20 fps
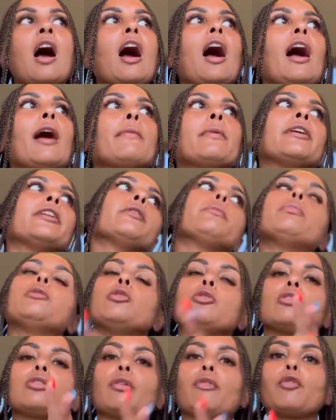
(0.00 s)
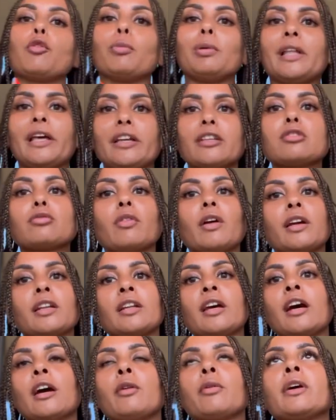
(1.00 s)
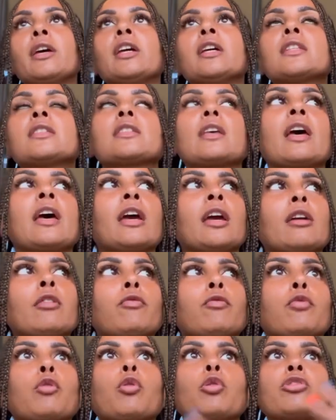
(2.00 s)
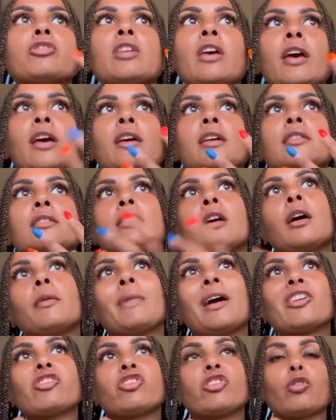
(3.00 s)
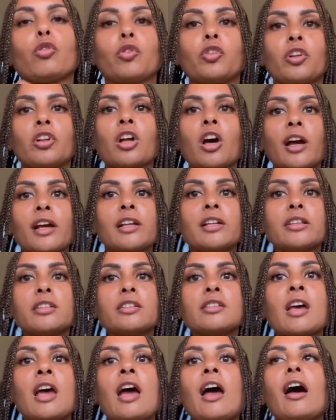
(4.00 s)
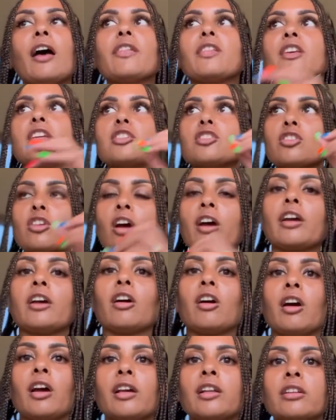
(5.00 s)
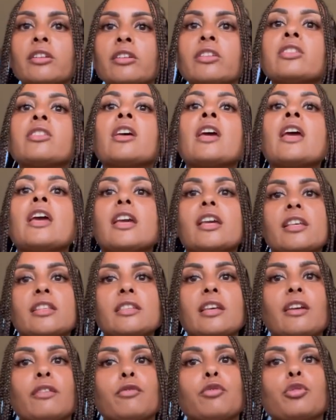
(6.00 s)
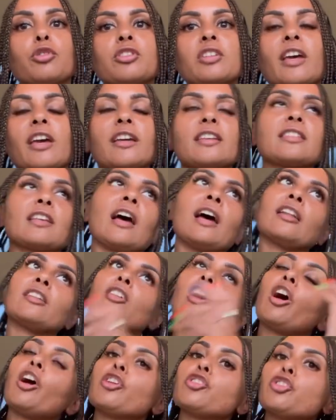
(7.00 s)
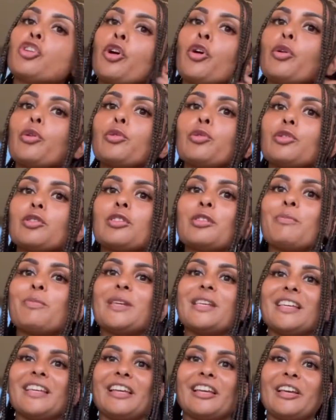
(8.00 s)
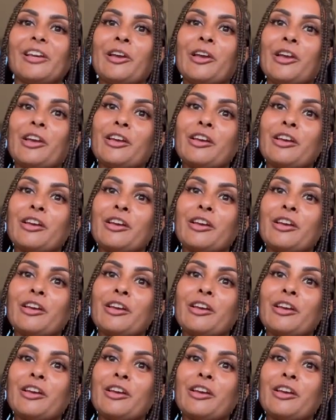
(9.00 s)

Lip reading: I'm in a beautiful place right now. It's a vortex. I'm actually on an island, and the entire island is a vortex, and I chose to be here